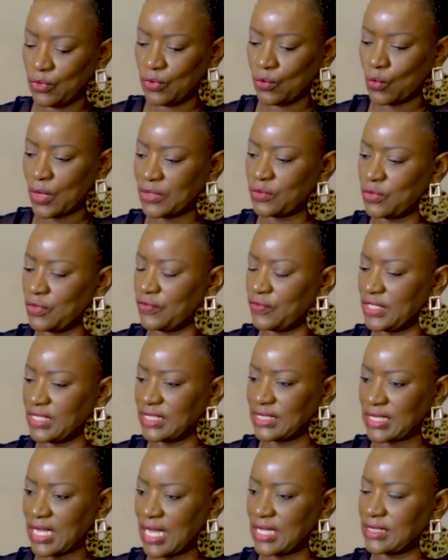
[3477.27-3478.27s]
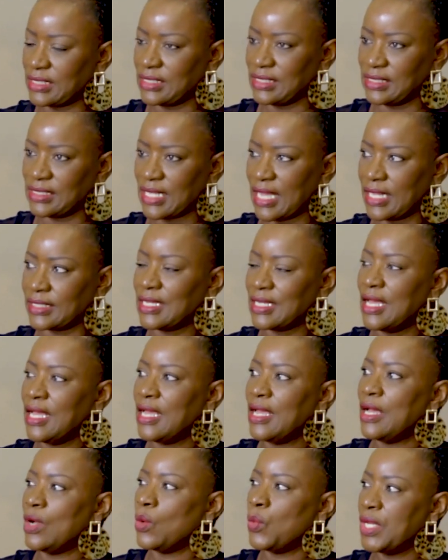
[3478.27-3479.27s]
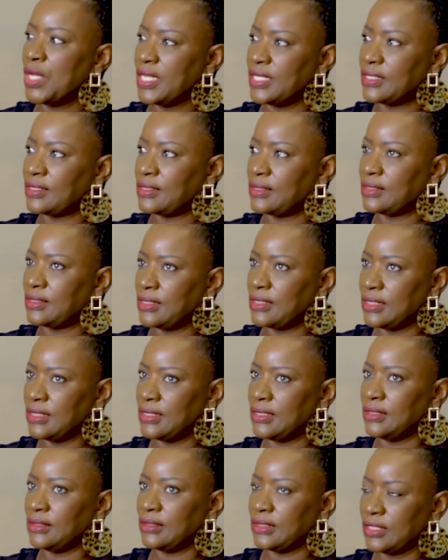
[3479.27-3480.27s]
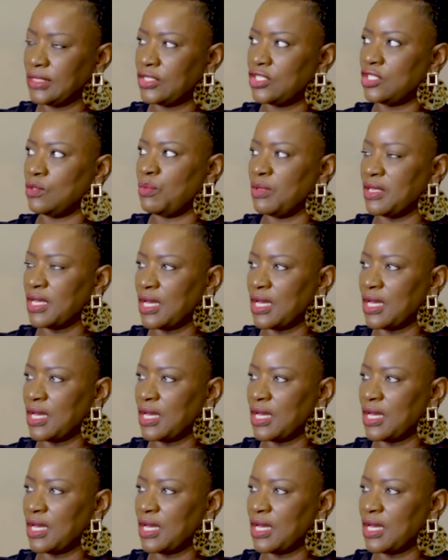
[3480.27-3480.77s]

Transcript: what we've discussed is that we still need to be